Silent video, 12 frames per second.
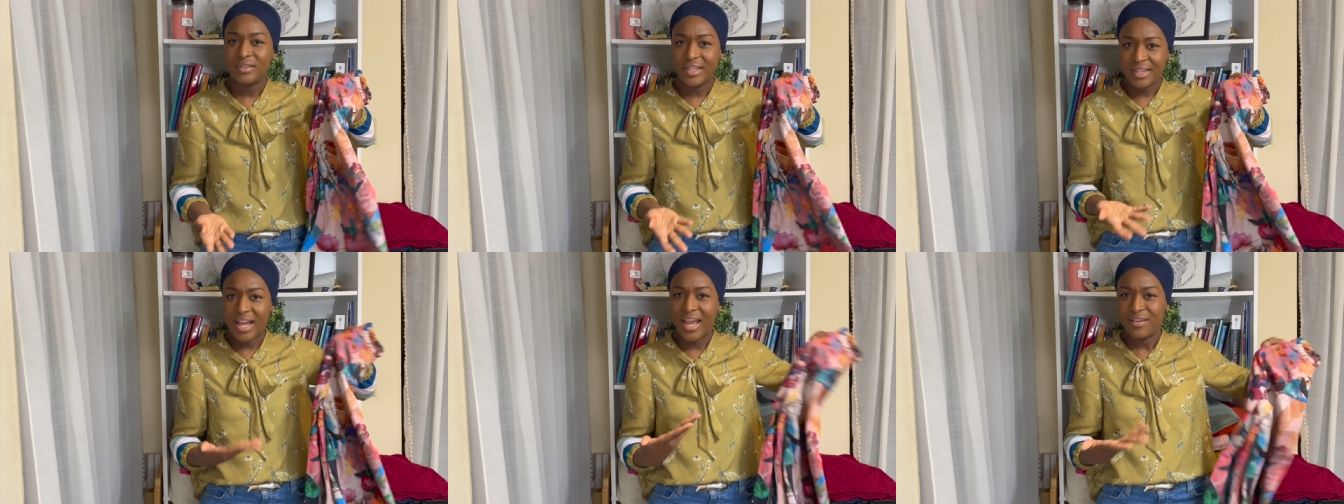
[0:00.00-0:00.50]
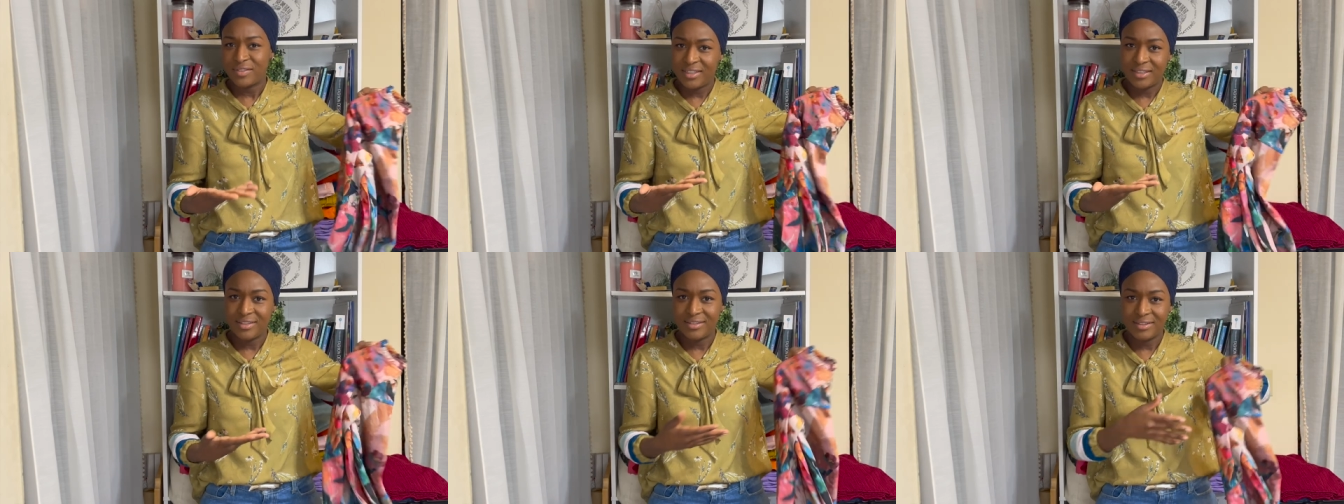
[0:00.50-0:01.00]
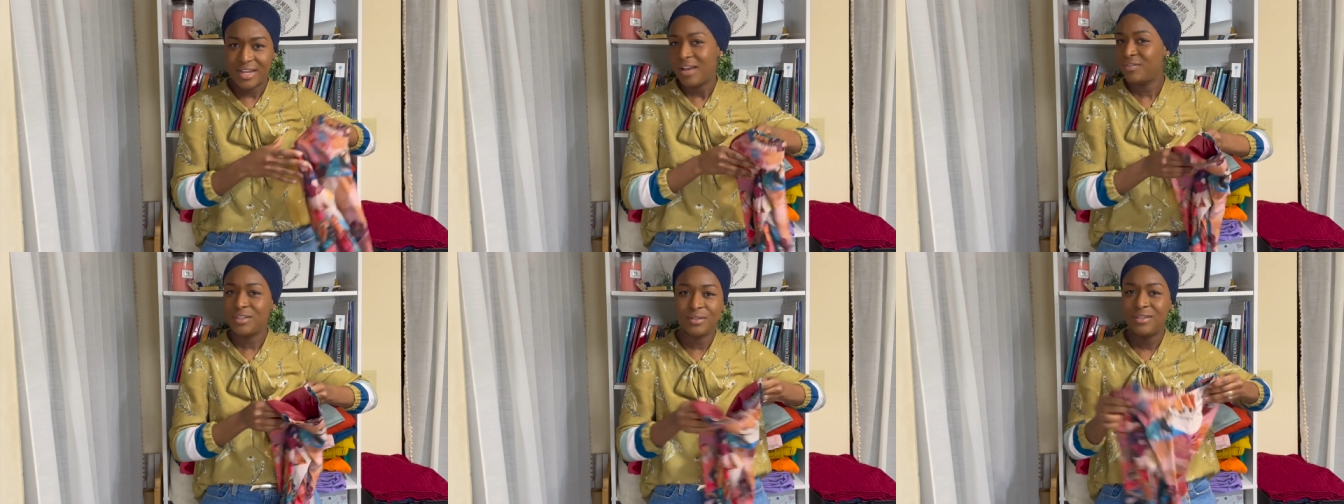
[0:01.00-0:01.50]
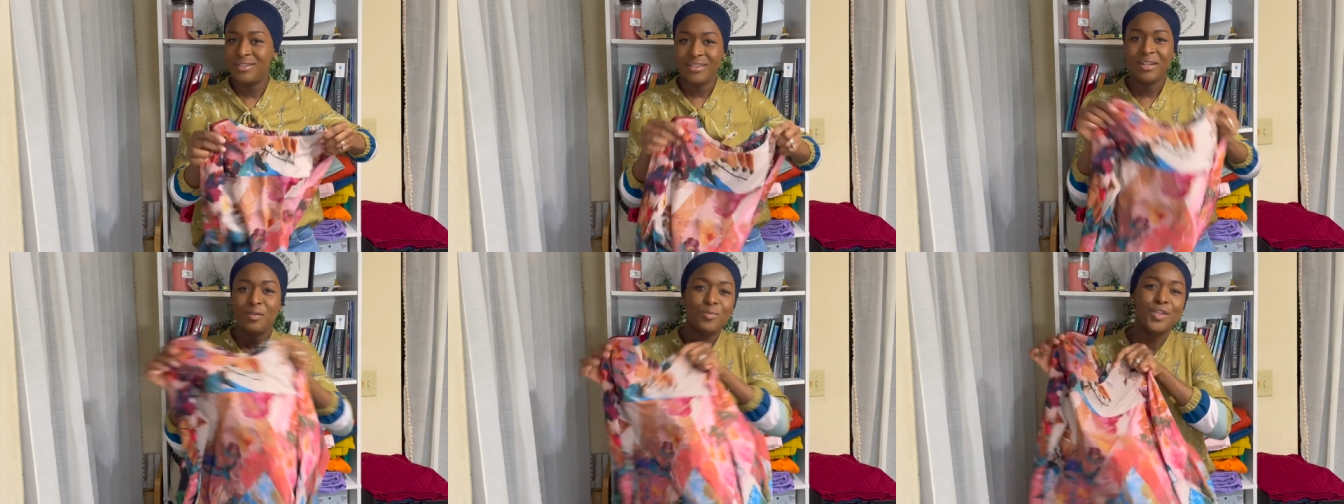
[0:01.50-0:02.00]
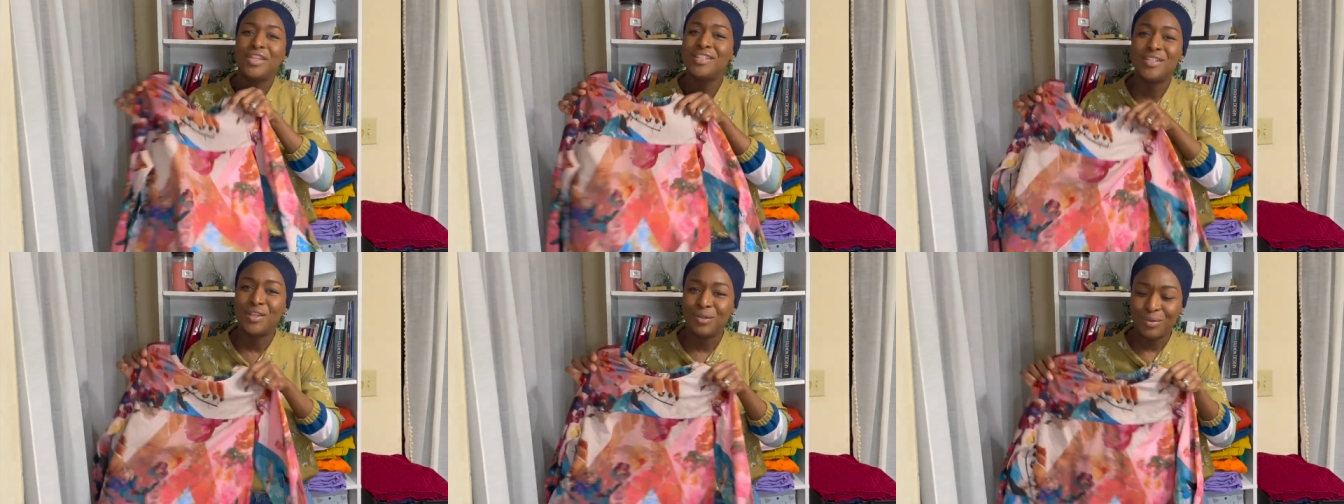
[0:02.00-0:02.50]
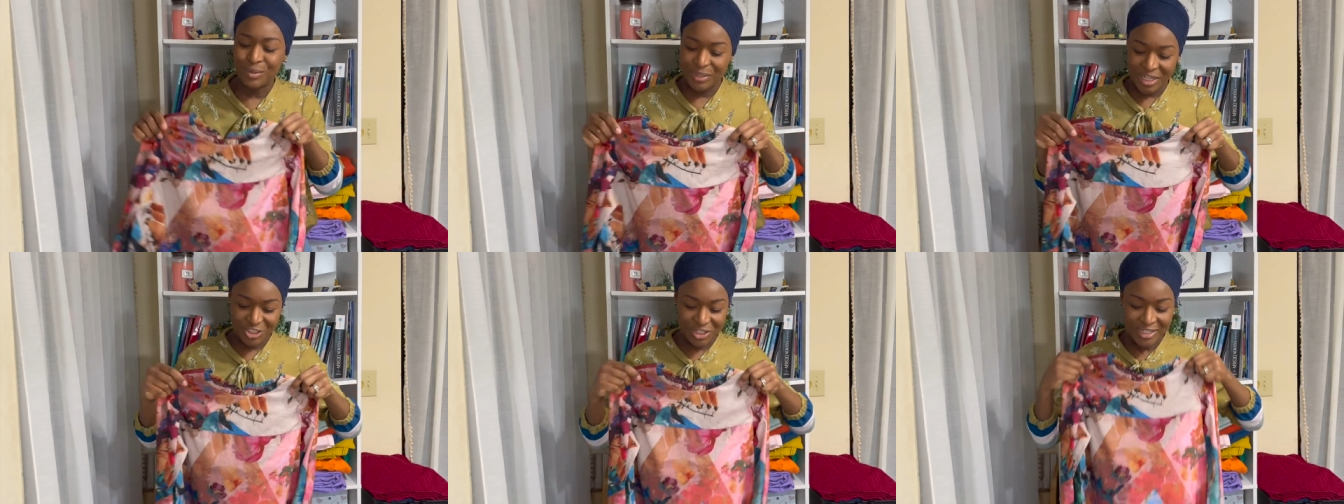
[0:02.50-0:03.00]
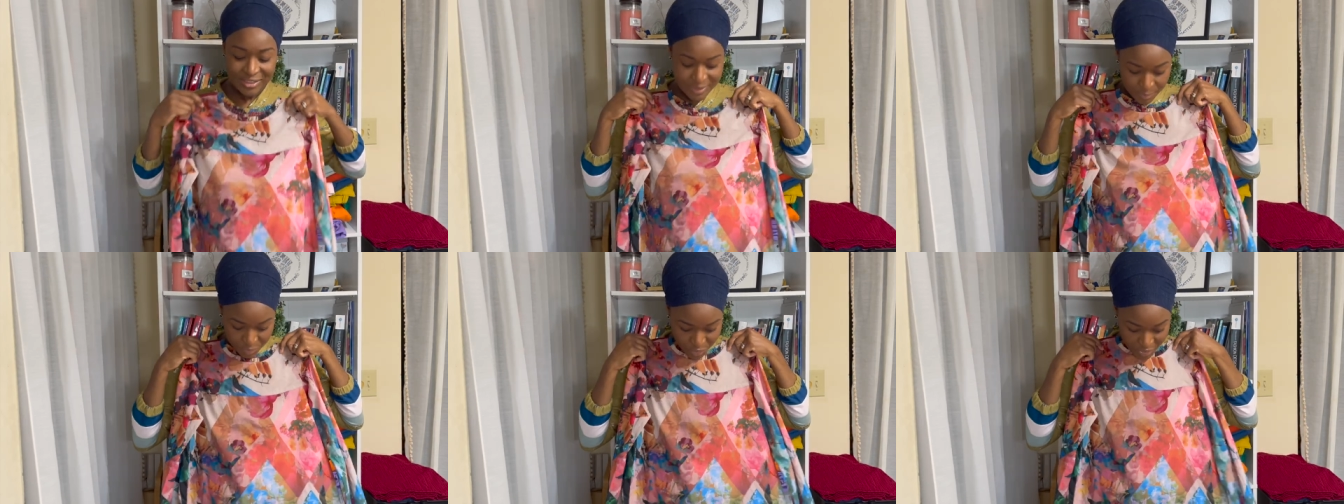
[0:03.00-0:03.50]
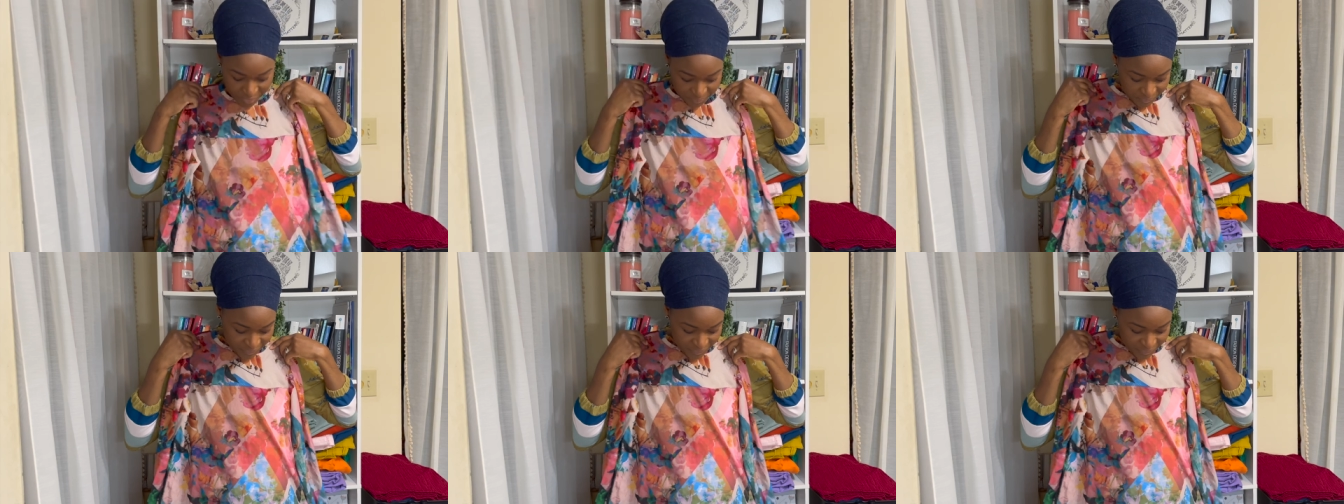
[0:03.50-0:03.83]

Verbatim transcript: Like I have to I have to put this in the rotation at some point.